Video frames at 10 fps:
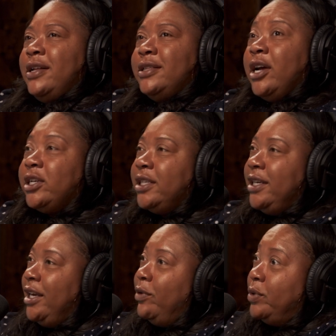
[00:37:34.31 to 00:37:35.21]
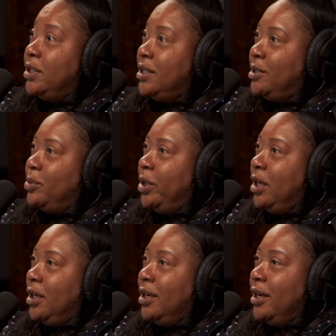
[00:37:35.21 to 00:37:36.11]
luckily it was this
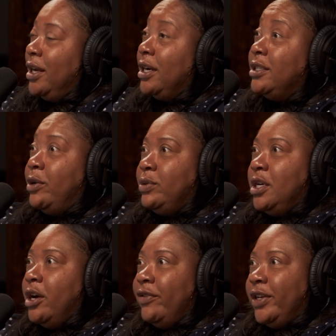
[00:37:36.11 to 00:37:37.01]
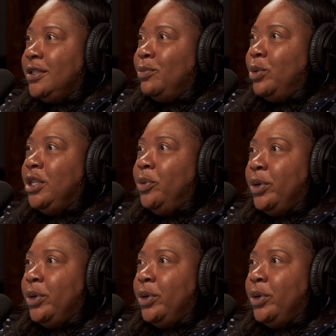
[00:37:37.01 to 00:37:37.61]
week because I was nervous when you were